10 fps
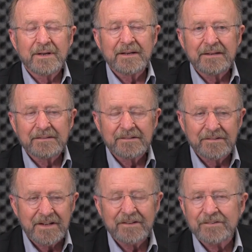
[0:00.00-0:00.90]

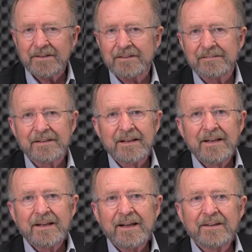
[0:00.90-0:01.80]
being decent
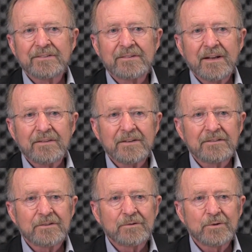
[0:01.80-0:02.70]
has
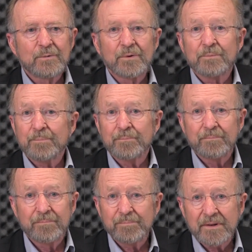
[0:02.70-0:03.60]
nothing to do with
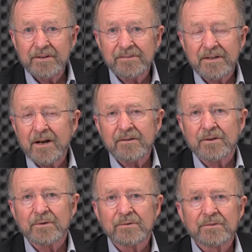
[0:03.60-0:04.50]
pleasing
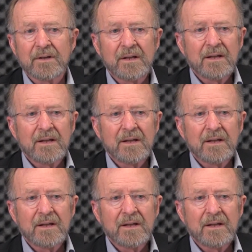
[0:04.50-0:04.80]
others.